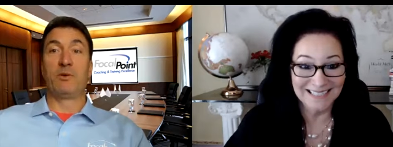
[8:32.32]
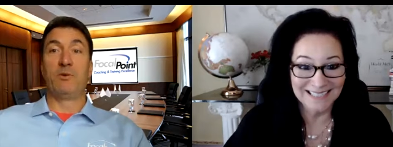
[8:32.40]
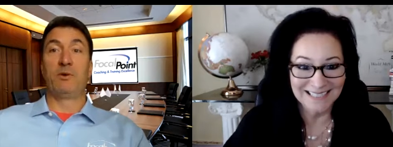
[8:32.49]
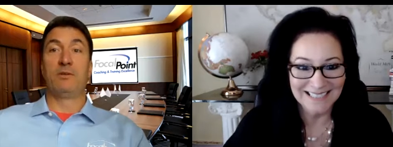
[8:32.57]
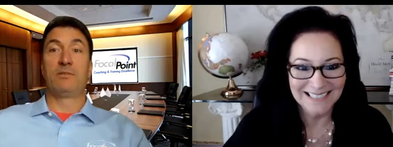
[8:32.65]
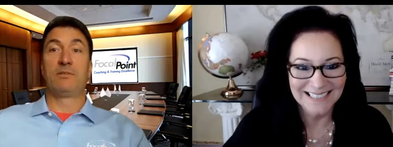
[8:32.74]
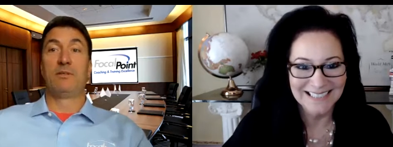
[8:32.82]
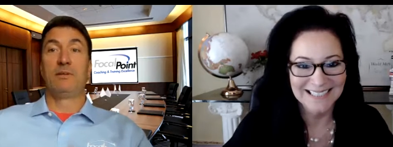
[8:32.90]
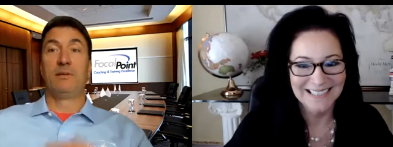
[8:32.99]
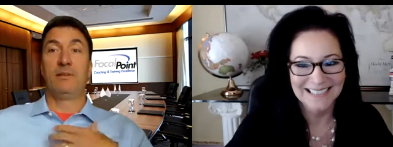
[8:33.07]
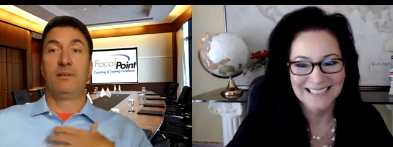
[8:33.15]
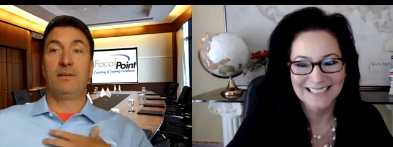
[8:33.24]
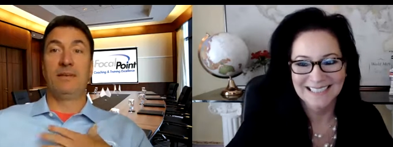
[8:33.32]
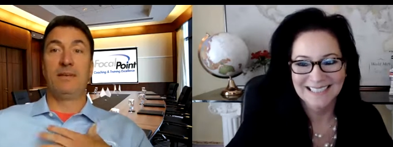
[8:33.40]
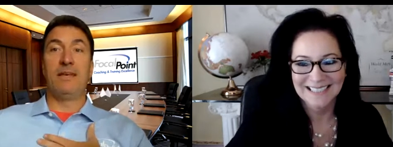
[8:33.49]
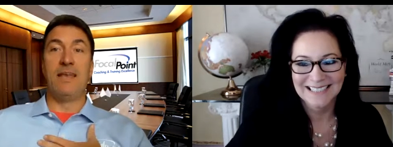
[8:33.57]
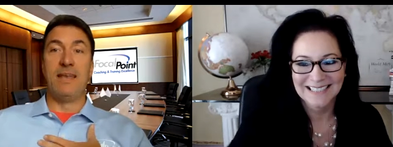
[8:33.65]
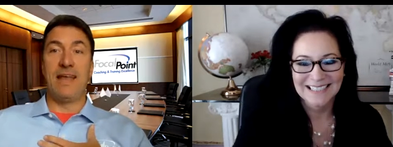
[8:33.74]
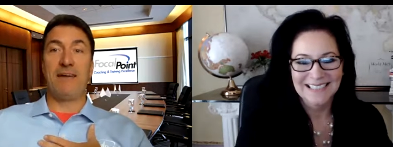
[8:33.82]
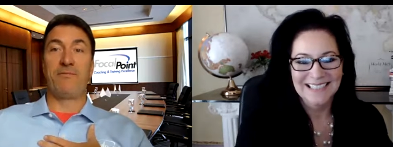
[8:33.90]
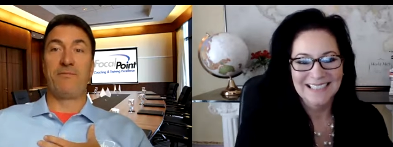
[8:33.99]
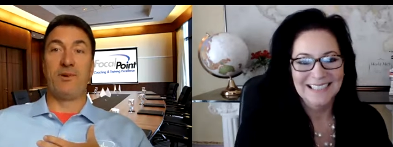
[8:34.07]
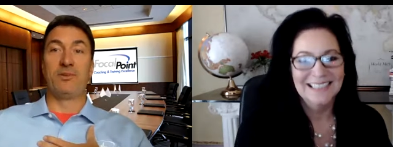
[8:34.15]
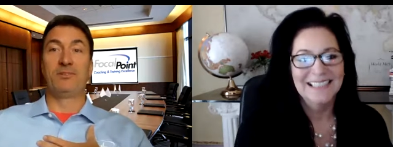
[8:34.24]
Speaker 1: owners not
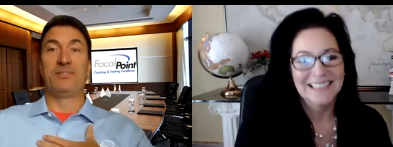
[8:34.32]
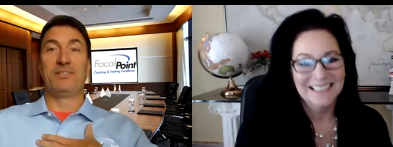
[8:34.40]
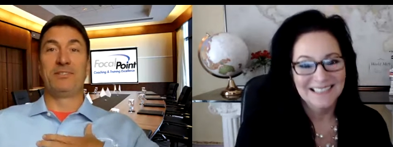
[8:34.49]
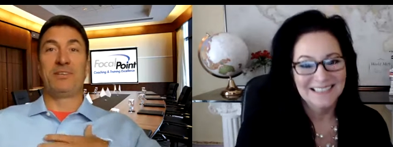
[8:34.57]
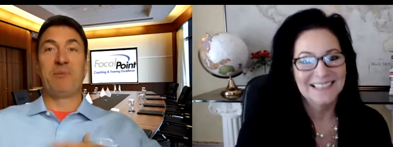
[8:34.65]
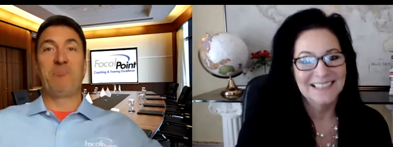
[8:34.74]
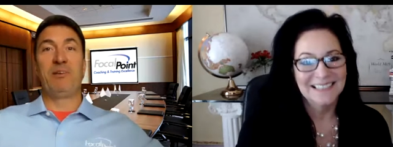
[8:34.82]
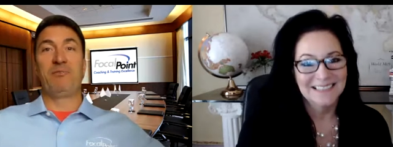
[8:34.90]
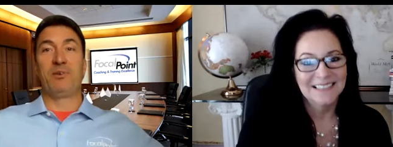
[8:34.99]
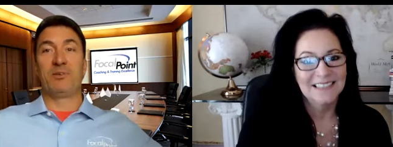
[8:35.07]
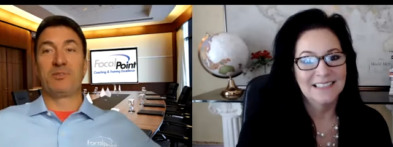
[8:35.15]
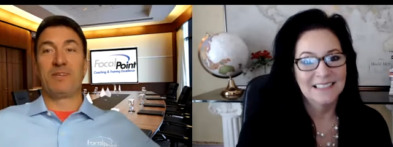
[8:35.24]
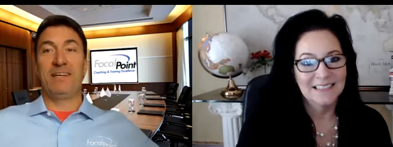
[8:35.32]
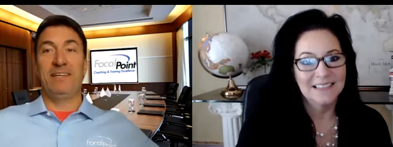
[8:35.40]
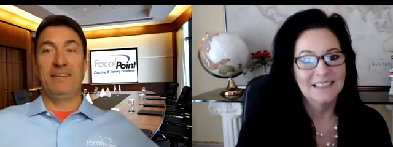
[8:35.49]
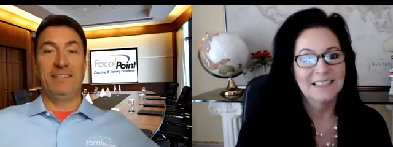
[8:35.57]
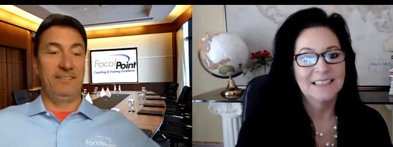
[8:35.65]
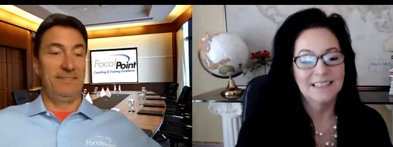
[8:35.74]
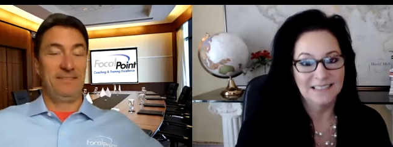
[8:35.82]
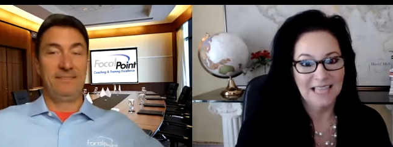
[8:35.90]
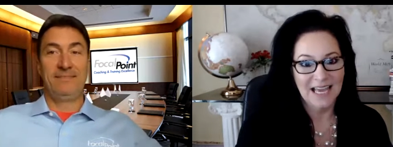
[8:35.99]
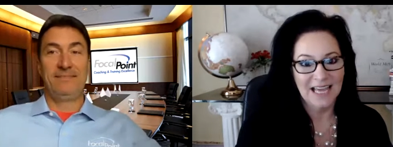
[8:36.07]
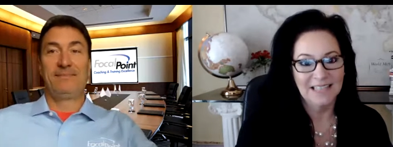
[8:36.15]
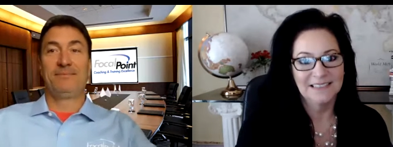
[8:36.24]
fall into the same pitfalls I did.
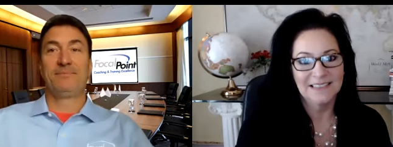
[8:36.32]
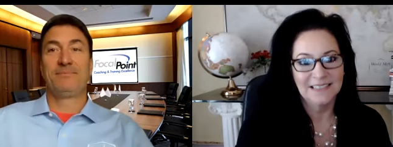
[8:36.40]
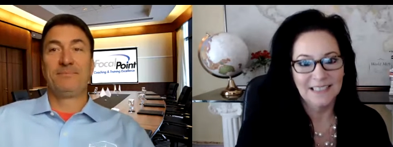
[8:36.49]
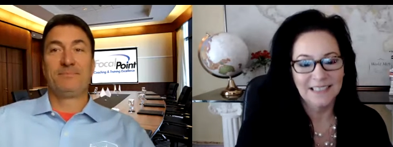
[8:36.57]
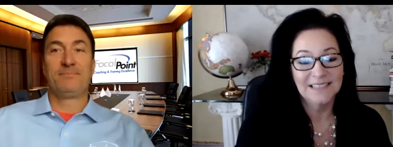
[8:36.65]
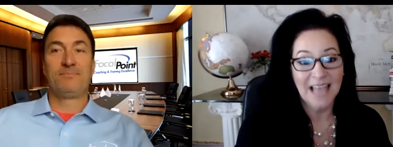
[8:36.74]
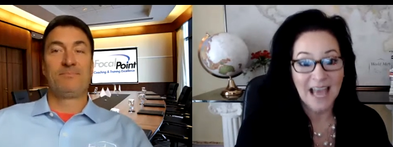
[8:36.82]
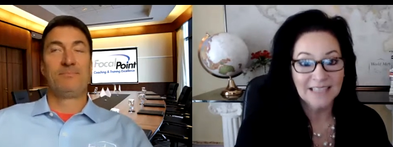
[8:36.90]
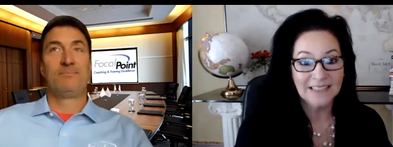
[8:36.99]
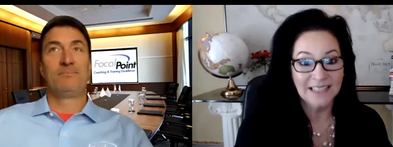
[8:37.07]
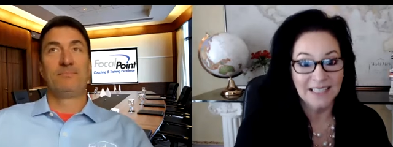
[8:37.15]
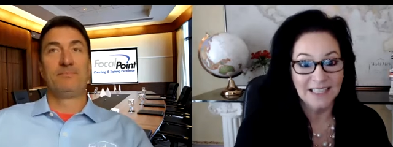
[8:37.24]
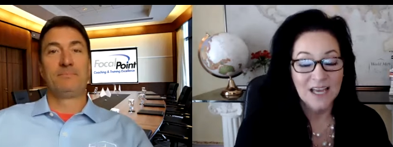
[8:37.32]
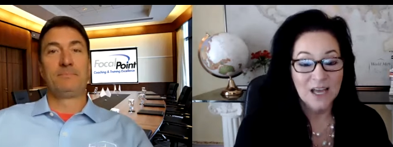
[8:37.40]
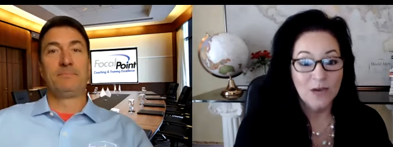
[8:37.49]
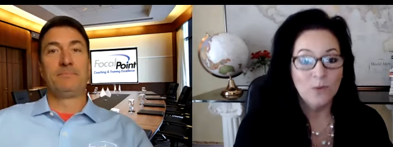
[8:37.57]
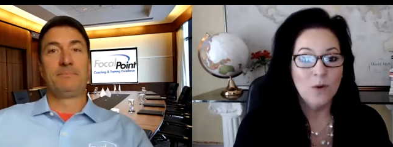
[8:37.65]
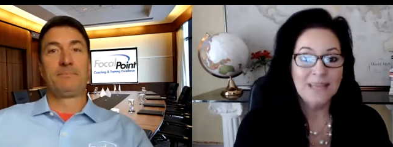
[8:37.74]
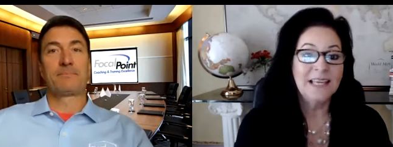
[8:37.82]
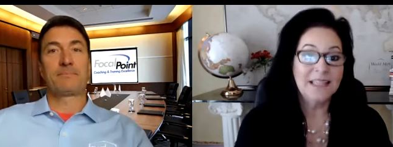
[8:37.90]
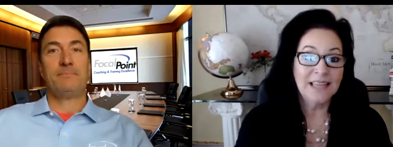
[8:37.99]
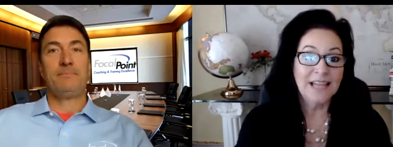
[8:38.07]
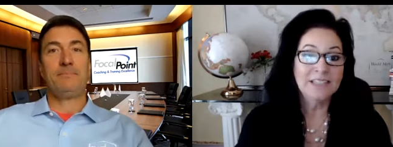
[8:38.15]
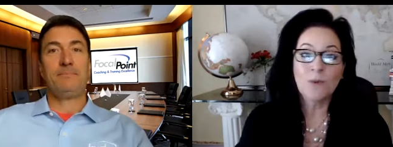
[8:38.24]
Speaker 2: Yes, exactly. Well, I think
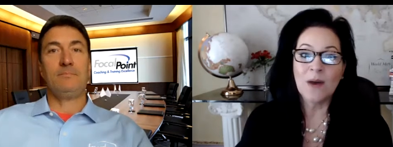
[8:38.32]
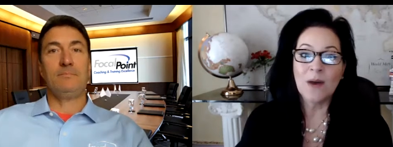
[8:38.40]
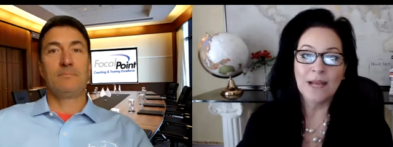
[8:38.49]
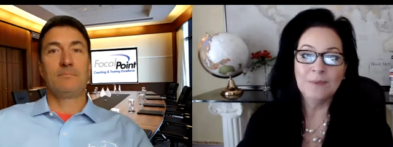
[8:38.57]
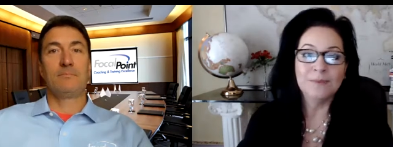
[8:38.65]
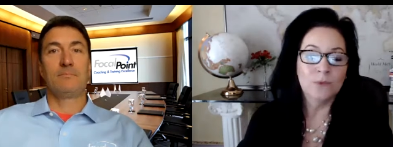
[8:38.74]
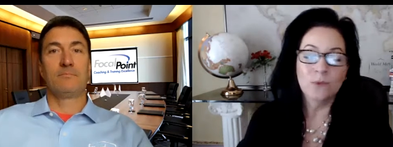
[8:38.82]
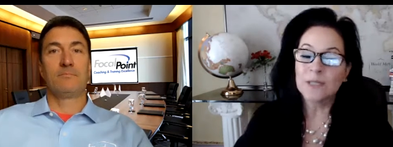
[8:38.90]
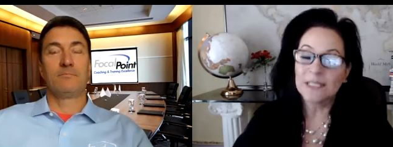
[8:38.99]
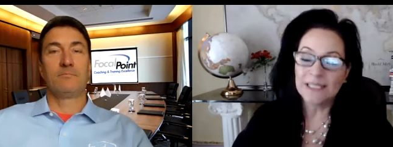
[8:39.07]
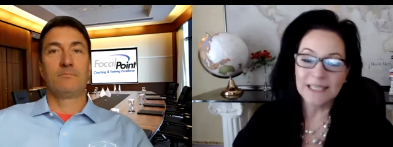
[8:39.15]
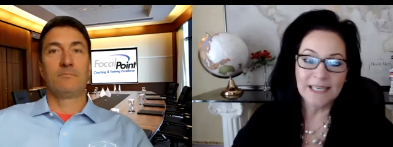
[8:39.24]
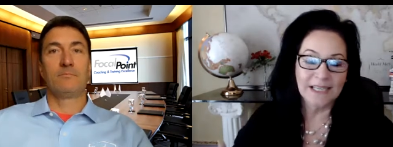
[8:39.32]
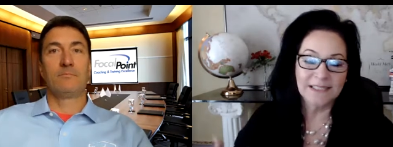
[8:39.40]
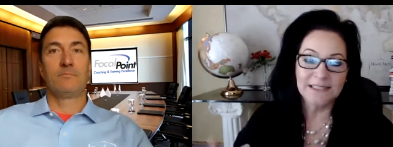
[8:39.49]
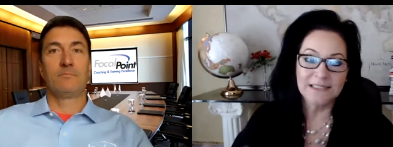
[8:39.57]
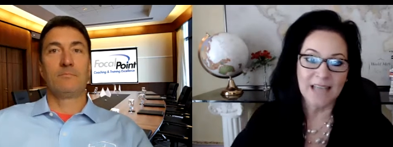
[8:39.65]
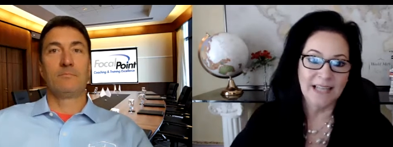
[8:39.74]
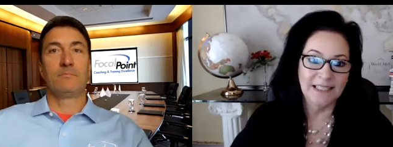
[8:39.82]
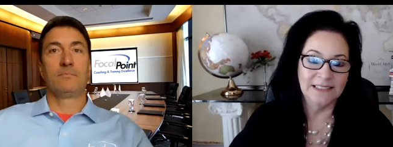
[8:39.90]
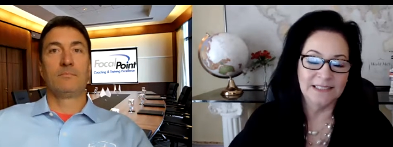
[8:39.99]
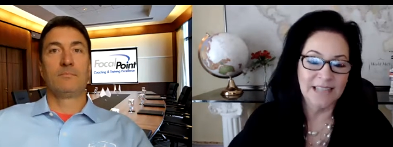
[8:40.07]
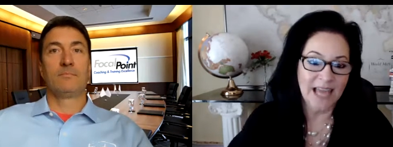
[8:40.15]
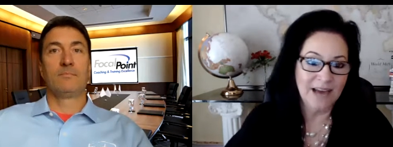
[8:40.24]
that's why I'm really excited
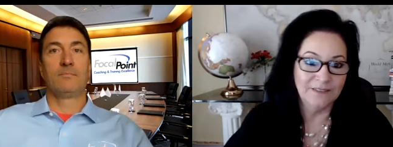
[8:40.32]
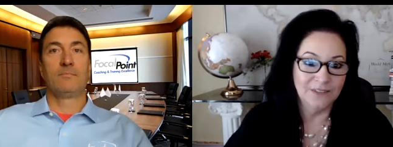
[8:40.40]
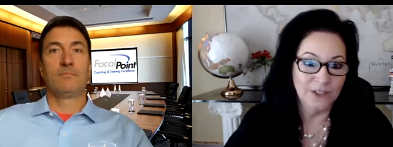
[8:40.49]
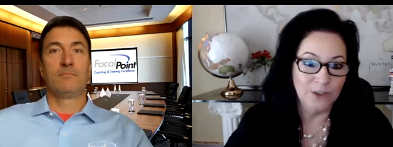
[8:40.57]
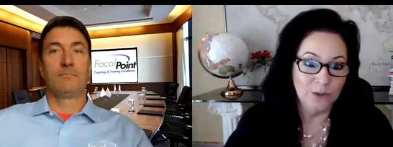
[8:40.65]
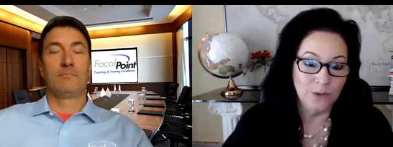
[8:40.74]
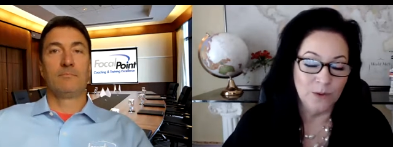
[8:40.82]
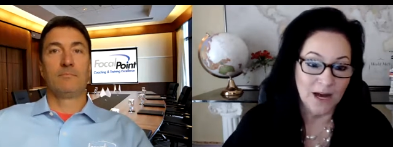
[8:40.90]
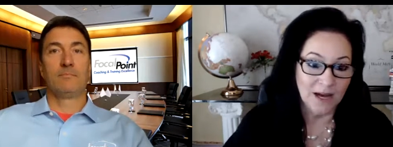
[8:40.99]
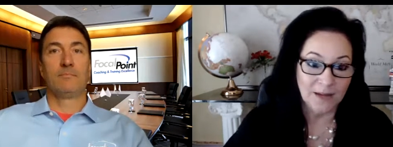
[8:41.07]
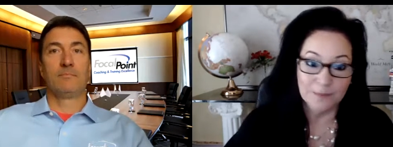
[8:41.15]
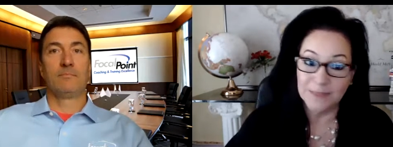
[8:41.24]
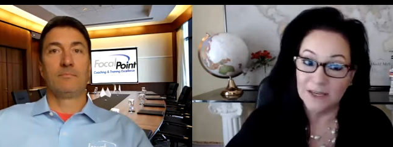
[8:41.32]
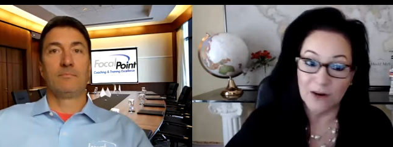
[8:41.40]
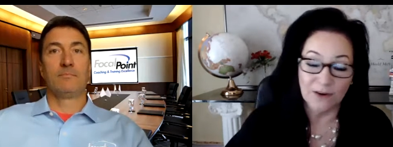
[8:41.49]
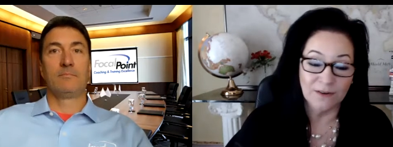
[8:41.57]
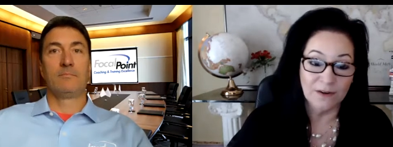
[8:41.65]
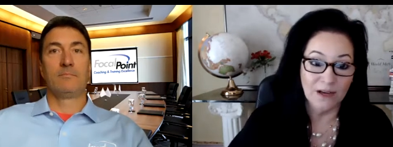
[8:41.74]
to have you uh, be our